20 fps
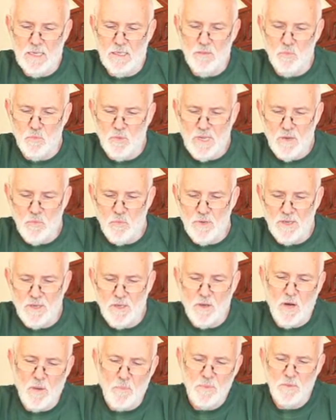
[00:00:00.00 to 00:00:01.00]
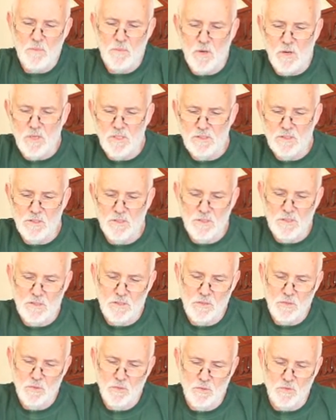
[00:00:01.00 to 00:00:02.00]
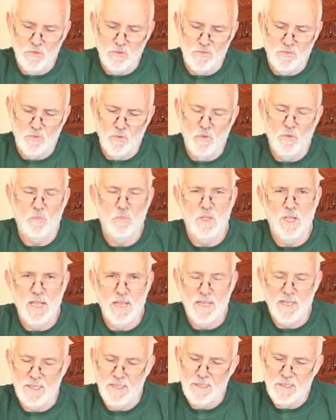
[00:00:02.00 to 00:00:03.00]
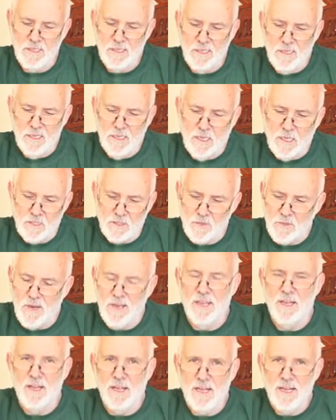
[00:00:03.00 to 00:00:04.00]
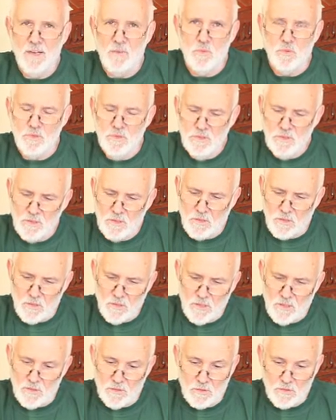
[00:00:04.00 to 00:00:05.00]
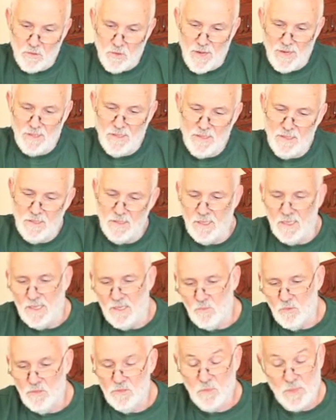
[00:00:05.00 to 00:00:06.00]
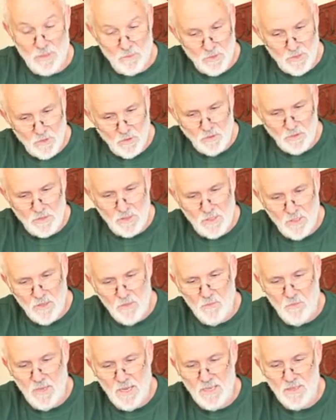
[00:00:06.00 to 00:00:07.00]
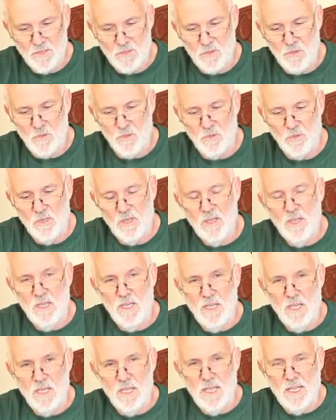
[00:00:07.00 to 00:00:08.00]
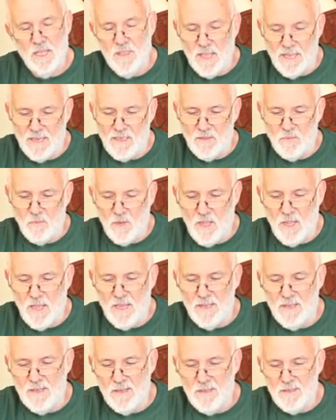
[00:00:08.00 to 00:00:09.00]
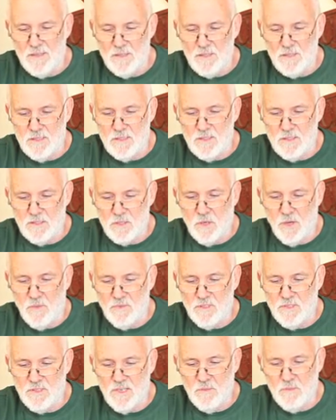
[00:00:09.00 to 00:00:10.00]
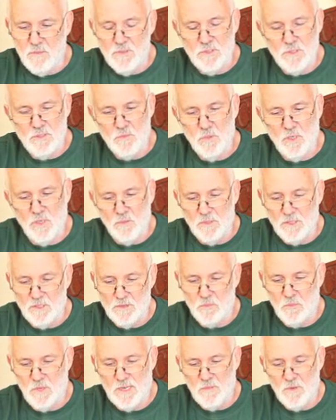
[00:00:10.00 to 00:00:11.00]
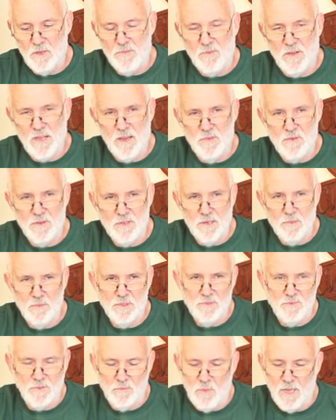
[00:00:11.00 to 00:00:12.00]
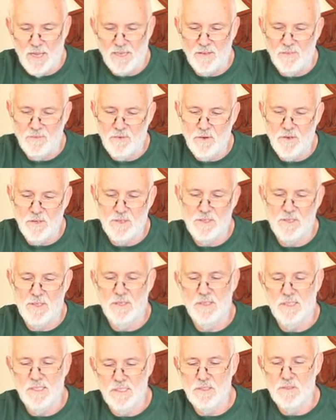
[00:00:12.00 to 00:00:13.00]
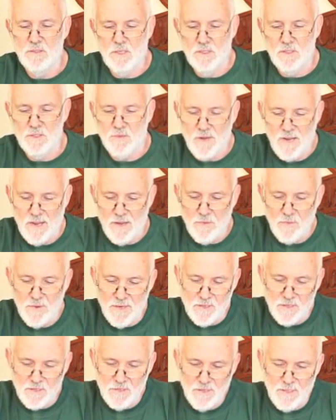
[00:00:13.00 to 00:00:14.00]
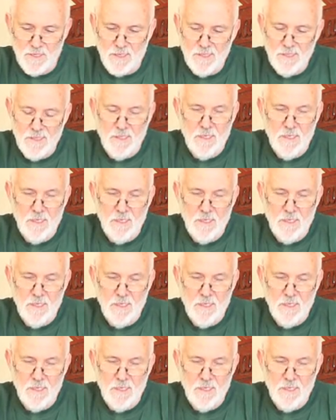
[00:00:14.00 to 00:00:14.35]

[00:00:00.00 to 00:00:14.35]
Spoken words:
where we optimise these tools for planing Australian hardwoods, cranky hardwoods, but we also made sure they could plane softer timbers as well, because one of my favourite timbers for making furniture is Australian red cedar.